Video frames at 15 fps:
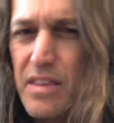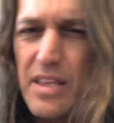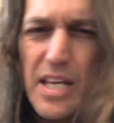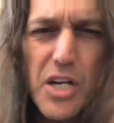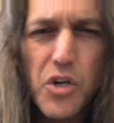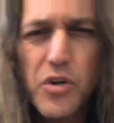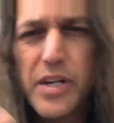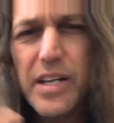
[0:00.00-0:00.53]

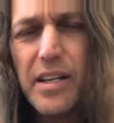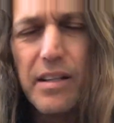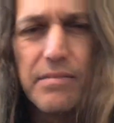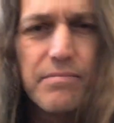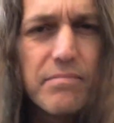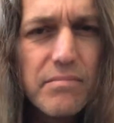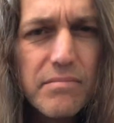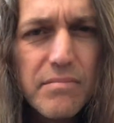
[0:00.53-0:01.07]
theory.
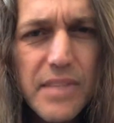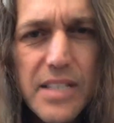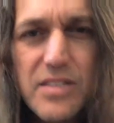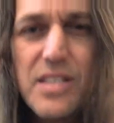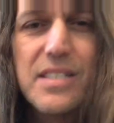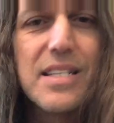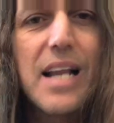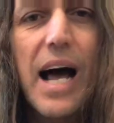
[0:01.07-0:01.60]
This
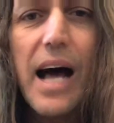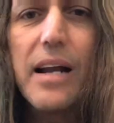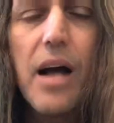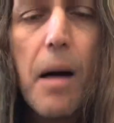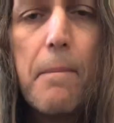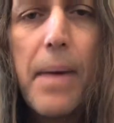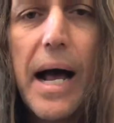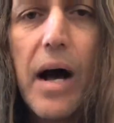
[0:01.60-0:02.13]
is not
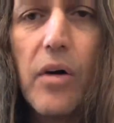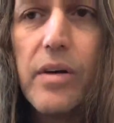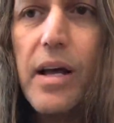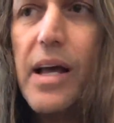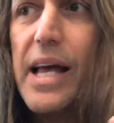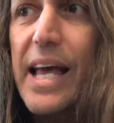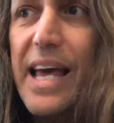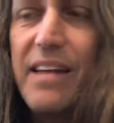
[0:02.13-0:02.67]
about
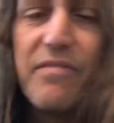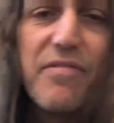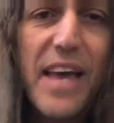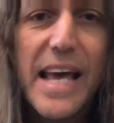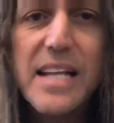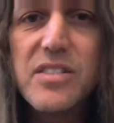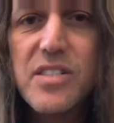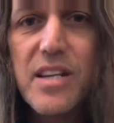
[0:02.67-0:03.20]

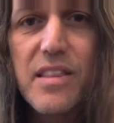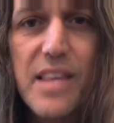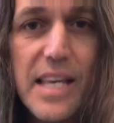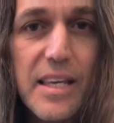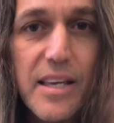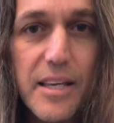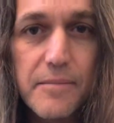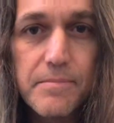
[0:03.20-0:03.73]
advanced
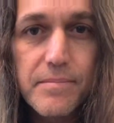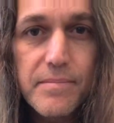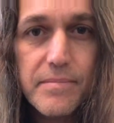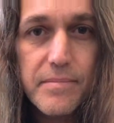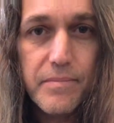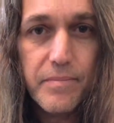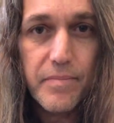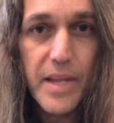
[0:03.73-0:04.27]
thinking.
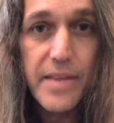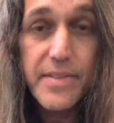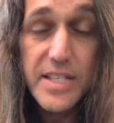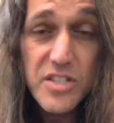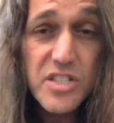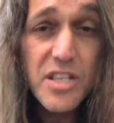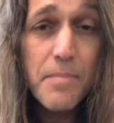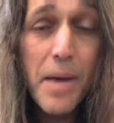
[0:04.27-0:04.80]

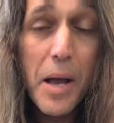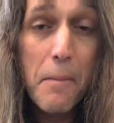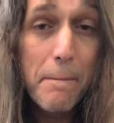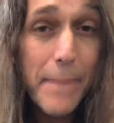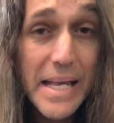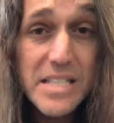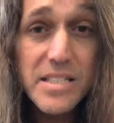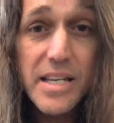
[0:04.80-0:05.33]
This is about
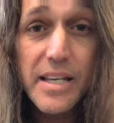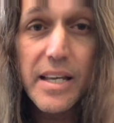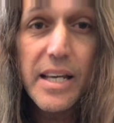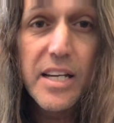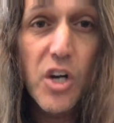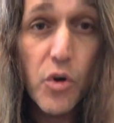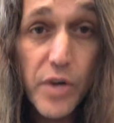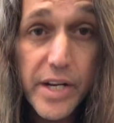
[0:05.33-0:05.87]
basic
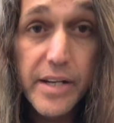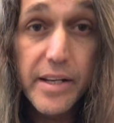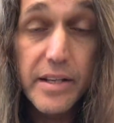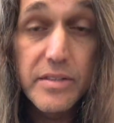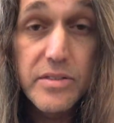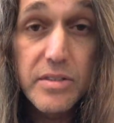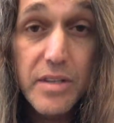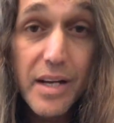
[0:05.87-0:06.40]

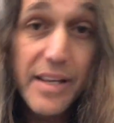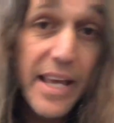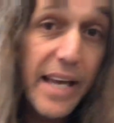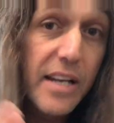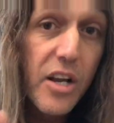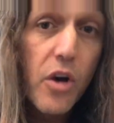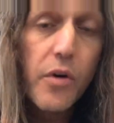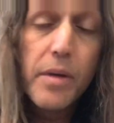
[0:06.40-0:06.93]
ingredients.
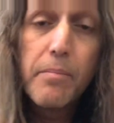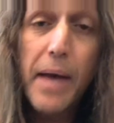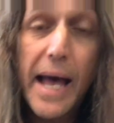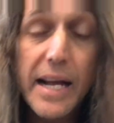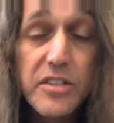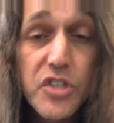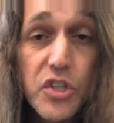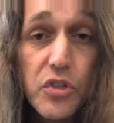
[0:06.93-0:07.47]
Again, going
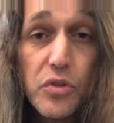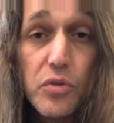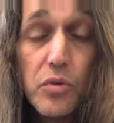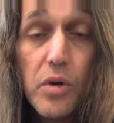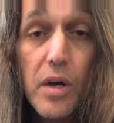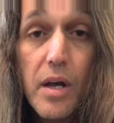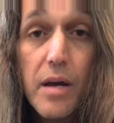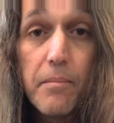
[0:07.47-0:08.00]
back to
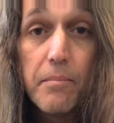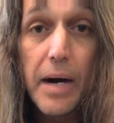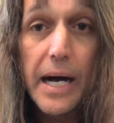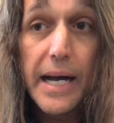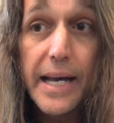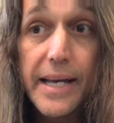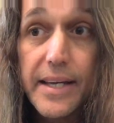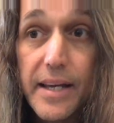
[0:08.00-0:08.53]

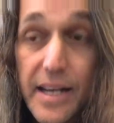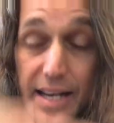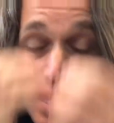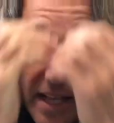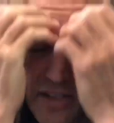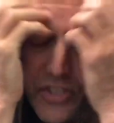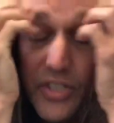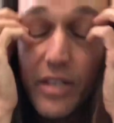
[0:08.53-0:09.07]
my
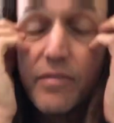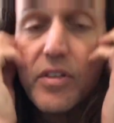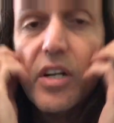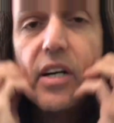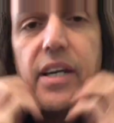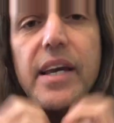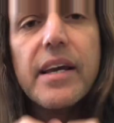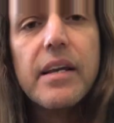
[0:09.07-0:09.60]
analogy of
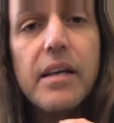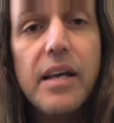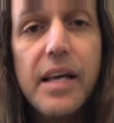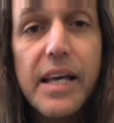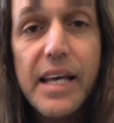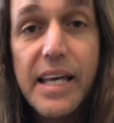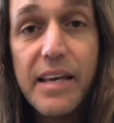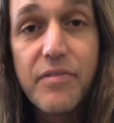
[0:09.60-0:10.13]
cooking,
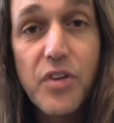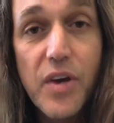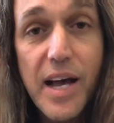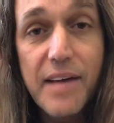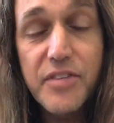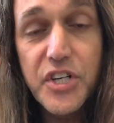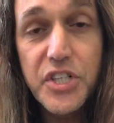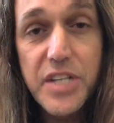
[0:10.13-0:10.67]
if you
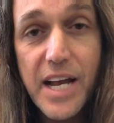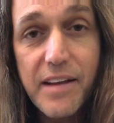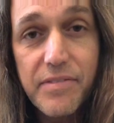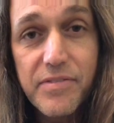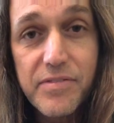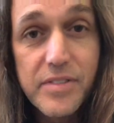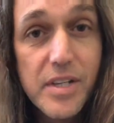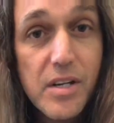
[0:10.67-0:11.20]
have a
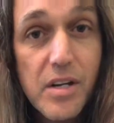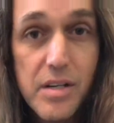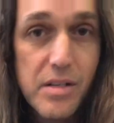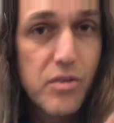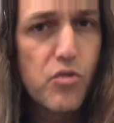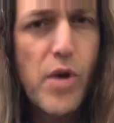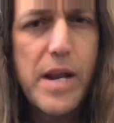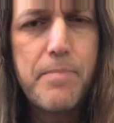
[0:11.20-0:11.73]
chef,
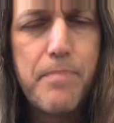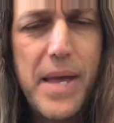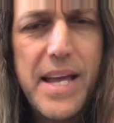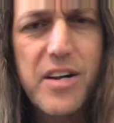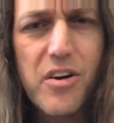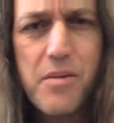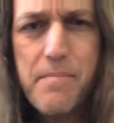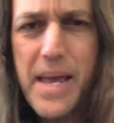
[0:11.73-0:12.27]
great
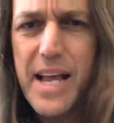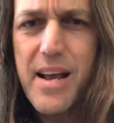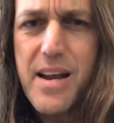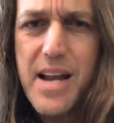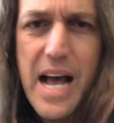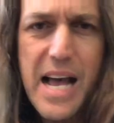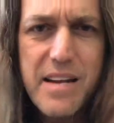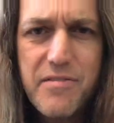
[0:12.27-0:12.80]
baker, make a
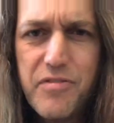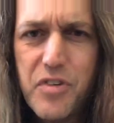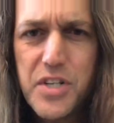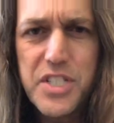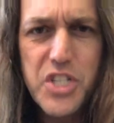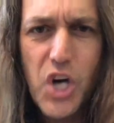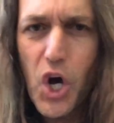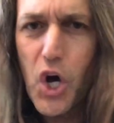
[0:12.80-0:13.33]

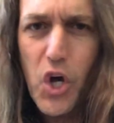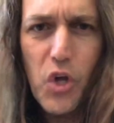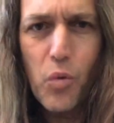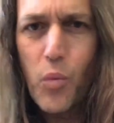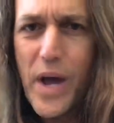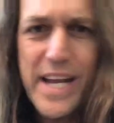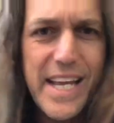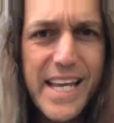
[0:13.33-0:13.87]
9-foot tall
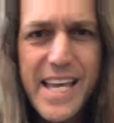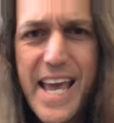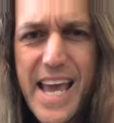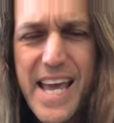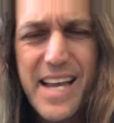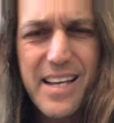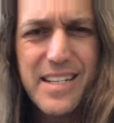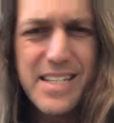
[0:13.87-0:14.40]
wedding
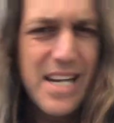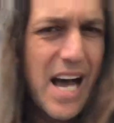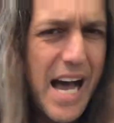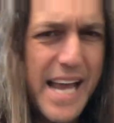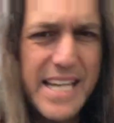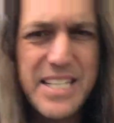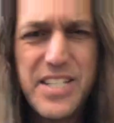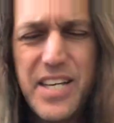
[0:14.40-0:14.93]
cake,
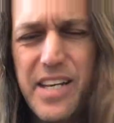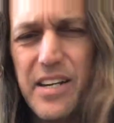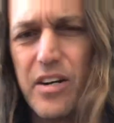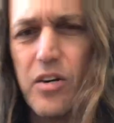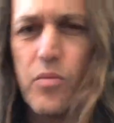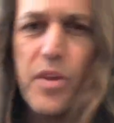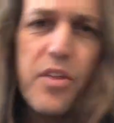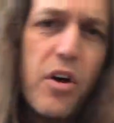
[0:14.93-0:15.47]

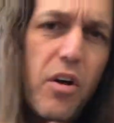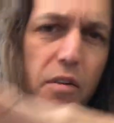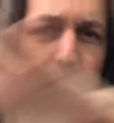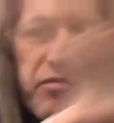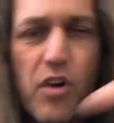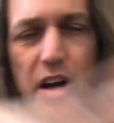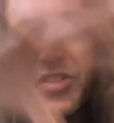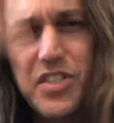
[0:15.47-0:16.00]
9-tiered with all
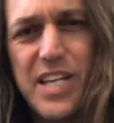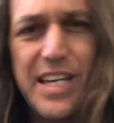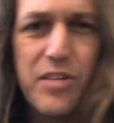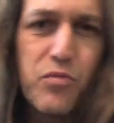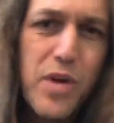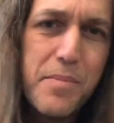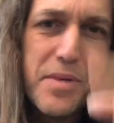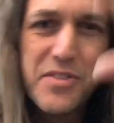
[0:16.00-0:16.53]
frosting
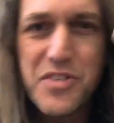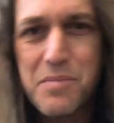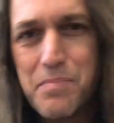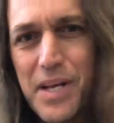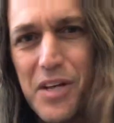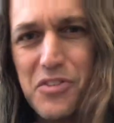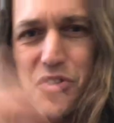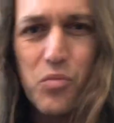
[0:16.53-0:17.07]
and ribbons and
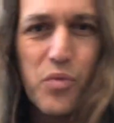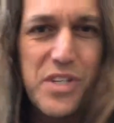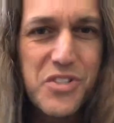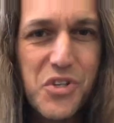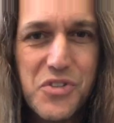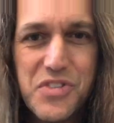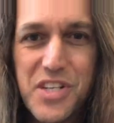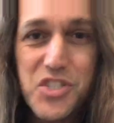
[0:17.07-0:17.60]
bells and
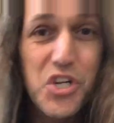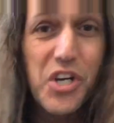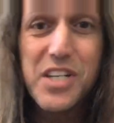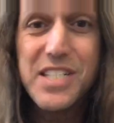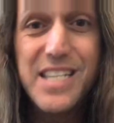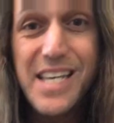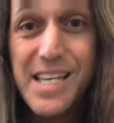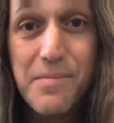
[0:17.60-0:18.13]
whistles, it took a
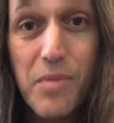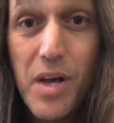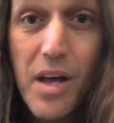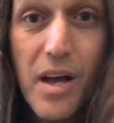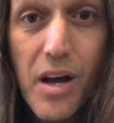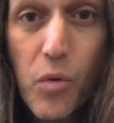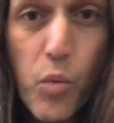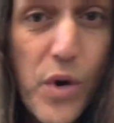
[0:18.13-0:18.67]
team
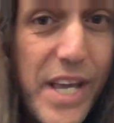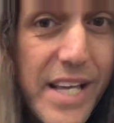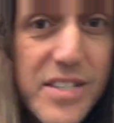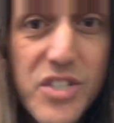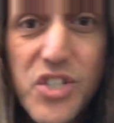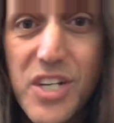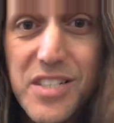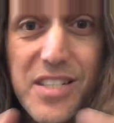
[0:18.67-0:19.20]

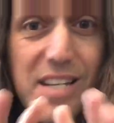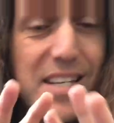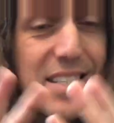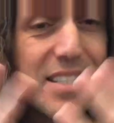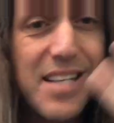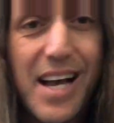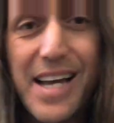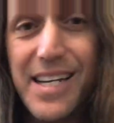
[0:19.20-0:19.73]
weeks just to
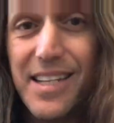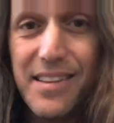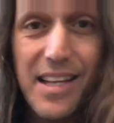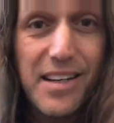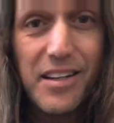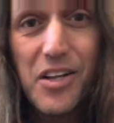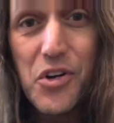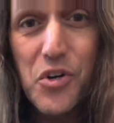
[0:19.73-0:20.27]
design it, let
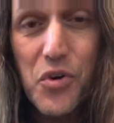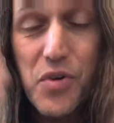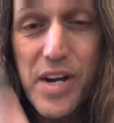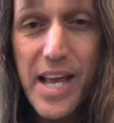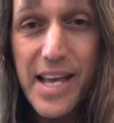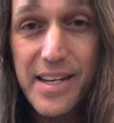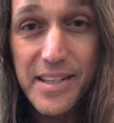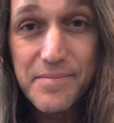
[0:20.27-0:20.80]
alone
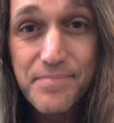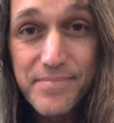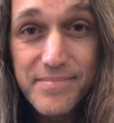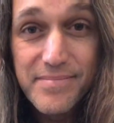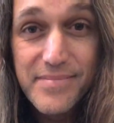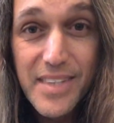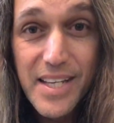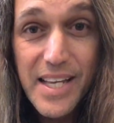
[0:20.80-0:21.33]
create it.
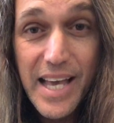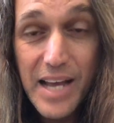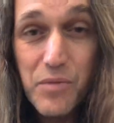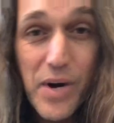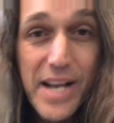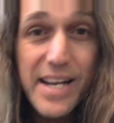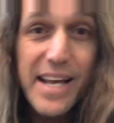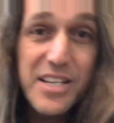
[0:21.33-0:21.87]
And
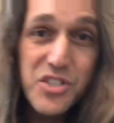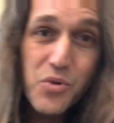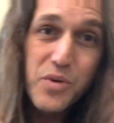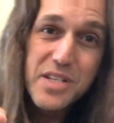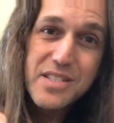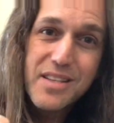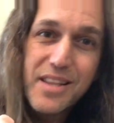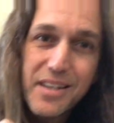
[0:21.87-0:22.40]
right next to
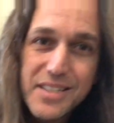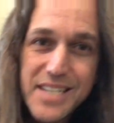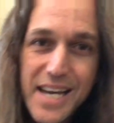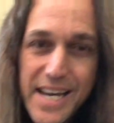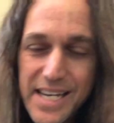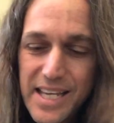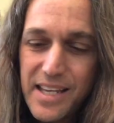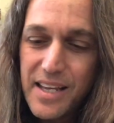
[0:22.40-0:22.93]
it is a little
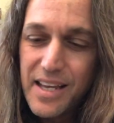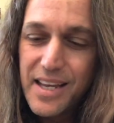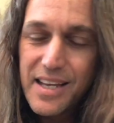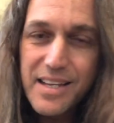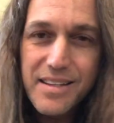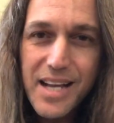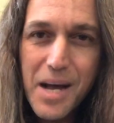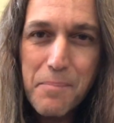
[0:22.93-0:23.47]
tiny
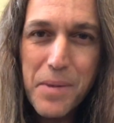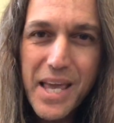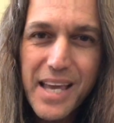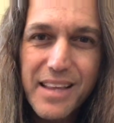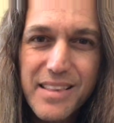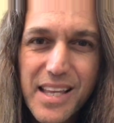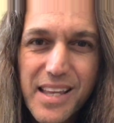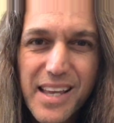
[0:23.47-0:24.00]

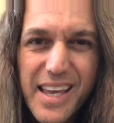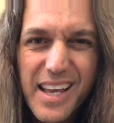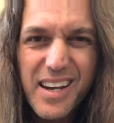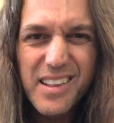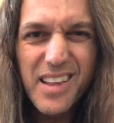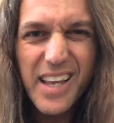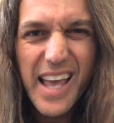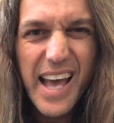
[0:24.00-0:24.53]
cupcake that you get
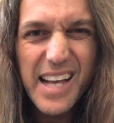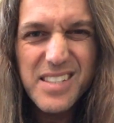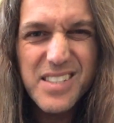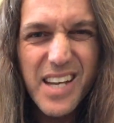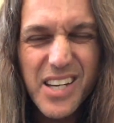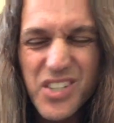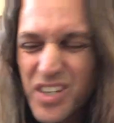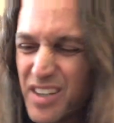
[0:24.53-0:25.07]
at the gas
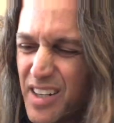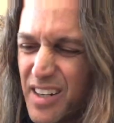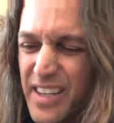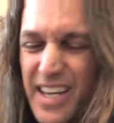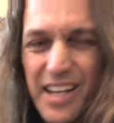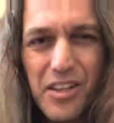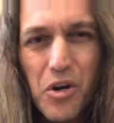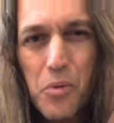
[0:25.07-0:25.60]
station, a little
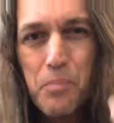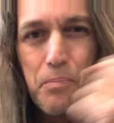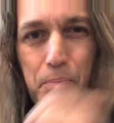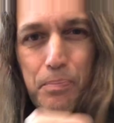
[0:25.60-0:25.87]
yellow,